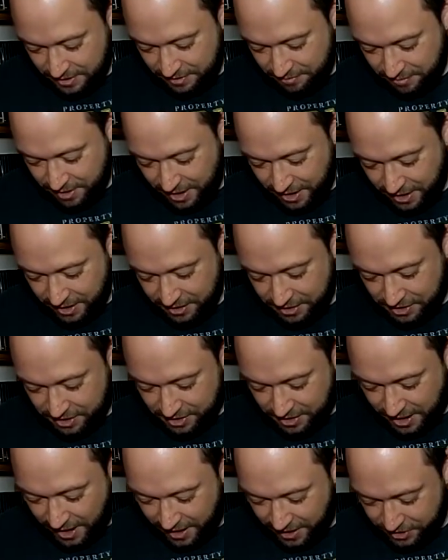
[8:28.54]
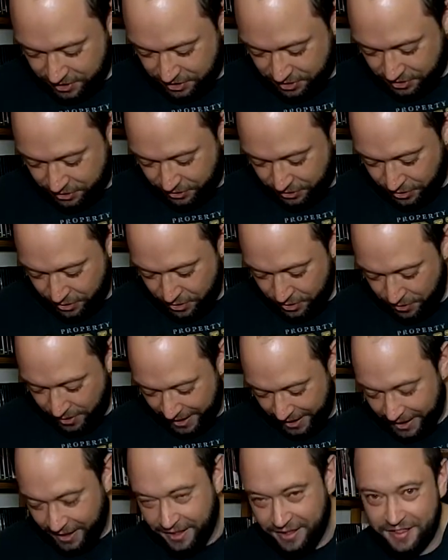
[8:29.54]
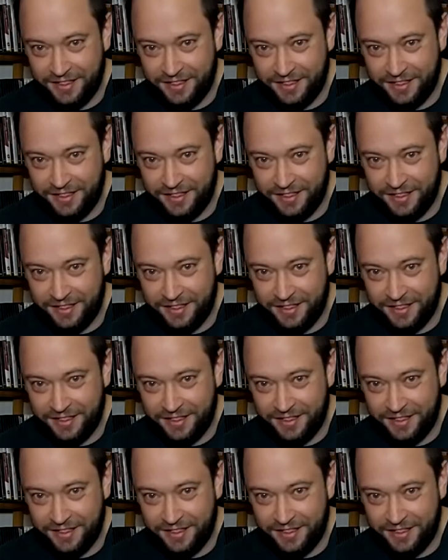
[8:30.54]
And it's kind of screwy